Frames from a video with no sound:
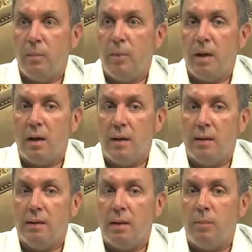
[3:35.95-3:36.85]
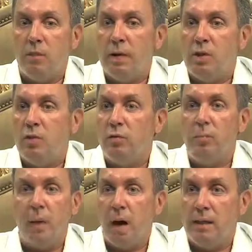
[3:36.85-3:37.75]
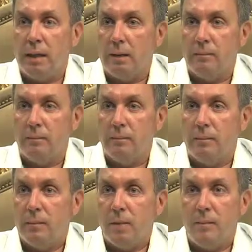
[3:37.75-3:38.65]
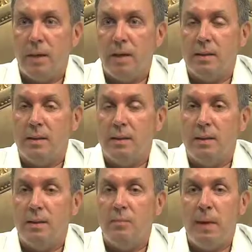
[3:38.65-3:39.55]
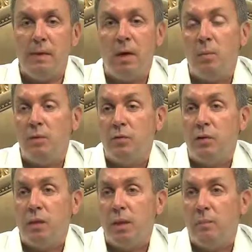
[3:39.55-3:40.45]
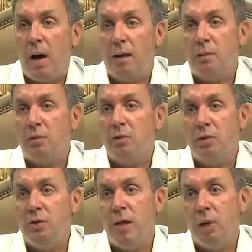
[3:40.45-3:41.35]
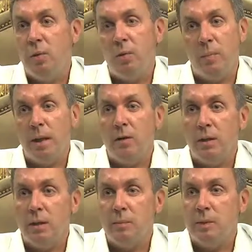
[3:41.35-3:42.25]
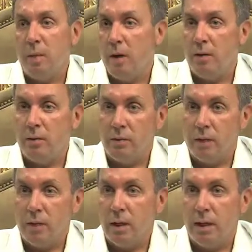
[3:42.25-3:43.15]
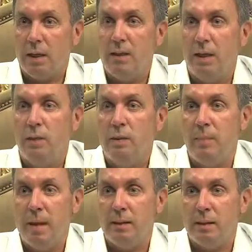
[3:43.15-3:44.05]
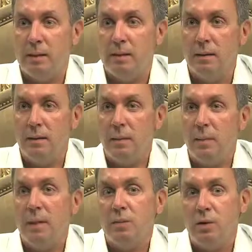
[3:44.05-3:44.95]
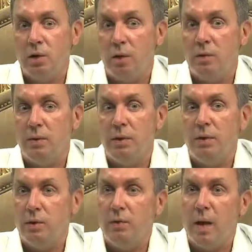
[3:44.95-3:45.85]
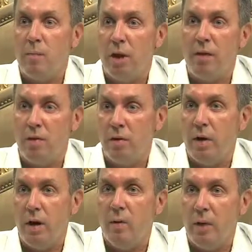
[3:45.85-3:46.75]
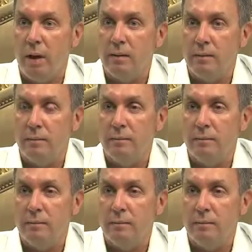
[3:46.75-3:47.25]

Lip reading: because it prevents you from bonding, because it makes it almost virtually impossible to do that when they're being hooked up to monitors on a continuous basis, because we chose to do that prior to 39 weeks.